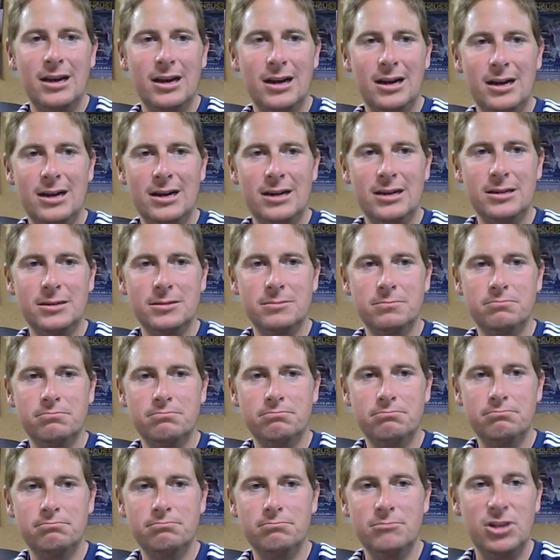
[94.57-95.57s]

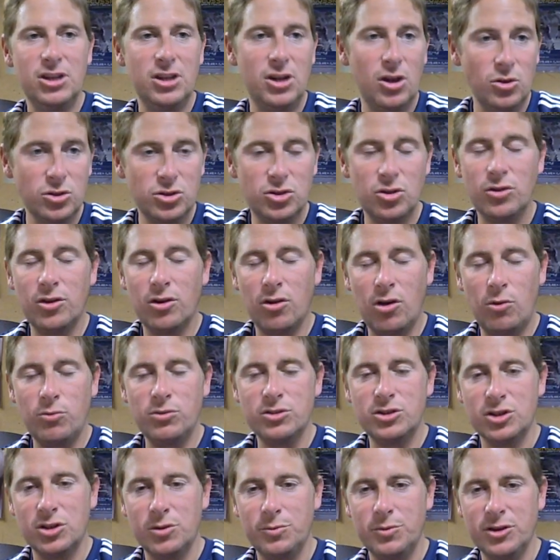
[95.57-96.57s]
You know, so they're
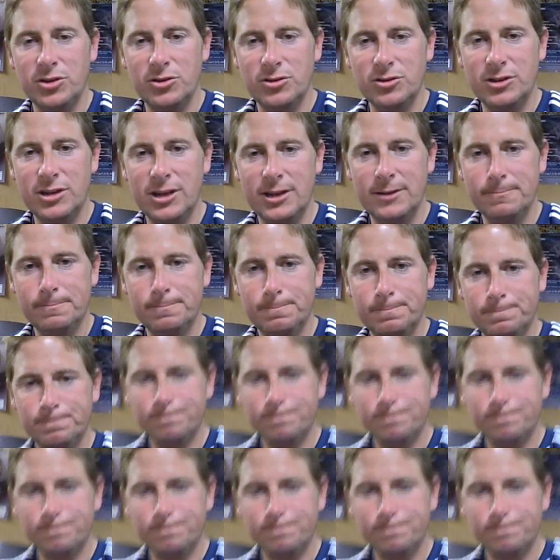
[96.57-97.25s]
always going to be a good game.